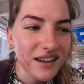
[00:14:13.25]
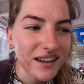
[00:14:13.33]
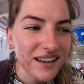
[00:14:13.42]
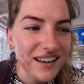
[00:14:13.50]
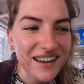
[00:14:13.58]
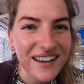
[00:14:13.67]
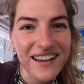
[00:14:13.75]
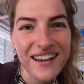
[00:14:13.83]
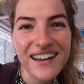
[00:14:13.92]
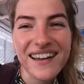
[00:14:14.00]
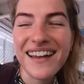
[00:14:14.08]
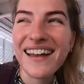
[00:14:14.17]
No,
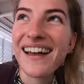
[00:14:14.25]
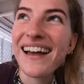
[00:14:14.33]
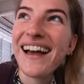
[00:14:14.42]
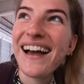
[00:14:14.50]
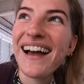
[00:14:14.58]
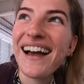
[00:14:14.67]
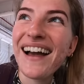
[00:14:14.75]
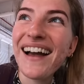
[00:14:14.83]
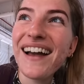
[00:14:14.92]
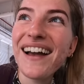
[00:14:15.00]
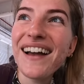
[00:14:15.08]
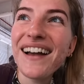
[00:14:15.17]
I uh, love the
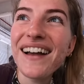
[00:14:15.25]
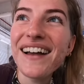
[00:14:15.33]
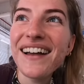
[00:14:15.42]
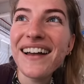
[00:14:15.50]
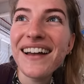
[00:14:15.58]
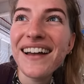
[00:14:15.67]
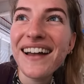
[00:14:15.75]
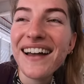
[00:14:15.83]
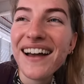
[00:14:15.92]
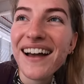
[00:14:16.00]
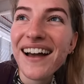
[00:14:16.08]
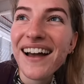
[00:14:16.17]
taste of the sour
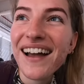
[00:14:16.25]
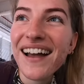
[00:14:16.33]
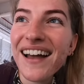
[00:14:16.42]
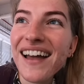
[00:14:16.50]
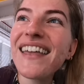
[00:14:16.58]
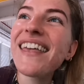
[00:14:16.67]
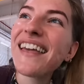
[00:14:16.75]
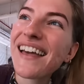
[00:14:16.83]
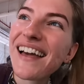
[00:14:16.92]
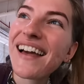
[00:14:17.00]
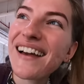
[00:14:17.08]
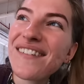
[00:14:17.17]
salt when it's juiced like
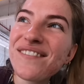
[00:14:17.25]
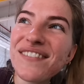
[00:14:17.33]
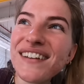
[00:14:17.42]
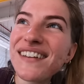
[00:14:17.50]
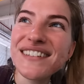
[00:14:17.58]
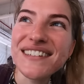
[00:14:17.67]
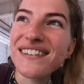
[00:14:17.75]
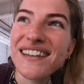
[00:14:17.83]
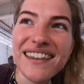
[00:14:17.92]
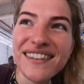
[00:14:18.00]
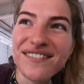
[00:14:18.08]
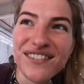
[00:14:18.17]
yeah, that. Yeah, but you do just,
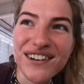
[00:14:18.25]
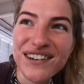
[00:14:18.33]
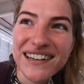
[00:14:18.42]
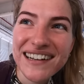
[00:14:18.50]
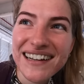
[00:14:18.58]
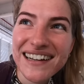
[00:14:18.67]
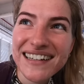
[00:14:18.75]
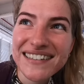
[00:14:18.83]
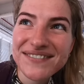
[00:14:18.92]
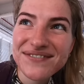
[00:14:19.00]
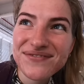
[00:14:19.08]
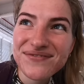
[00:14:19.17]
like the, the texture was
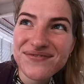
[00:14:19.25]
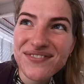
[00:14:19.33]
just,